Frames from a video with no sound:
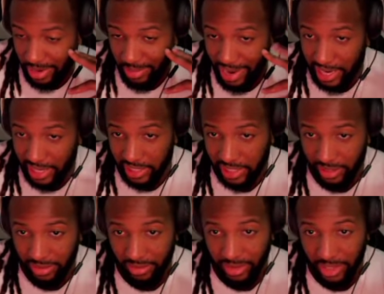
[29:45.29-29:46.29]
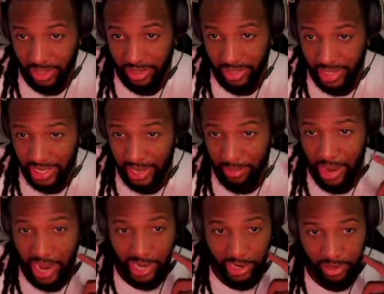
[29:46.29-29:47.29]
the palace to get
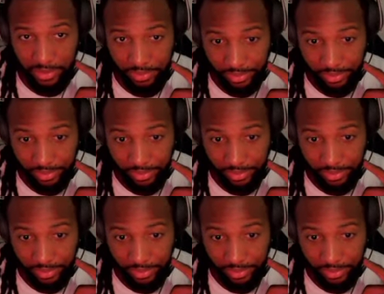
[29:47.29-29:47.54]
back here.